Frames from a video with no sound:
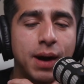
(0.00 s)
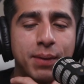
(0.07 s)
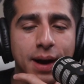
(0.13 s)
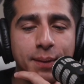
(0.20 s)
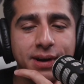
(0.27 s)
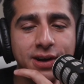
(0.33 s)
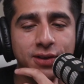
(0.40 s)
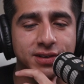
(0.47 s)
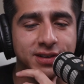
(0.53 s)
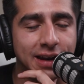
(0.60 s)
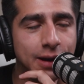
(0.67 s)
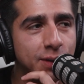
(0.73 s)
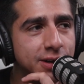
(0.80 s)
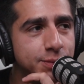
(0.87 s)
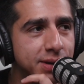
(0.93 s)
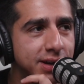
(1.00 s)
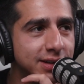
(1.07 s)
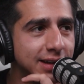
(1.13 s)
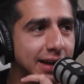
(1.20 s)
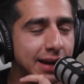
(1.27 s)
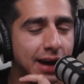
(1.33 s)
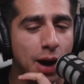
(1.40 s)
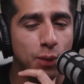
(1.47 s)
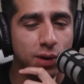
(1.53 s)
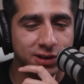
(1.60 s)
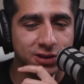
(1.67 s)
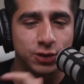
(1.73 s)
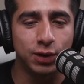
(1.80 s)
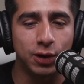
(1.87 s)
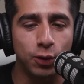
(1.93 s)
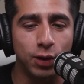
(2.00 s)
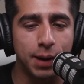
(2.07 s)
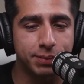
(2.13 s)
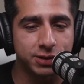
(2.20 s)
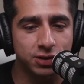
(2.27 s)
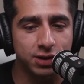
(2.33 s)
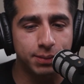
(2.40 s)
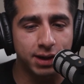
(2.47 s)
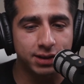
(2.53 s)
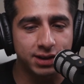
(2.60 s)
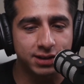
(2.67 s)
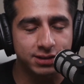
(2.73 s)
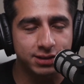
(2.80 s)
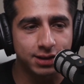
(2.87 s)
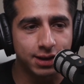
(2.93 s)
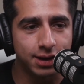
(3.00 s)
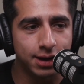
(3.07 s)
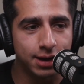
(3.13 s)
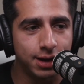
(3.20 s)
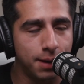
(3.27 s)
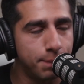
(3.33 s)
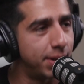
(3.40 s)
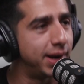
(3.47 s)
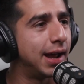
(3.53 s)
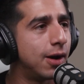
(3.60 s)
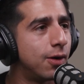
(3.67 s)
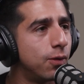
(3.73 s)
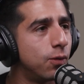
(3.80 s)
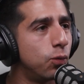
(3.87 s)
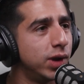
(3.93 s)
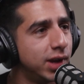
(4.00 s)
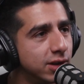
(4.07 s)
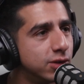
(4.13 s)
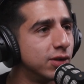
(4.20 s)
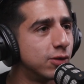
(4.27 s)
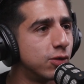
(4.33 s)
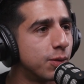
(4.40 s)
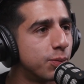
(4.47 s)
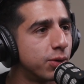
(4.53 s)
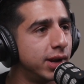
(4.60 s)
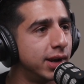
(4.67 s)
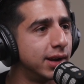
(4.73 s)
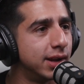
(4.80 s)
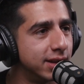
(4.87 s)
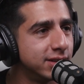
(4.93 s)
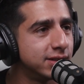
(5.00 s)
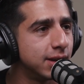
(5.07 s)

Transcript: I'm going to do this anyways because like I wanted to do a whole episode about this, but now we get to incorporate it in this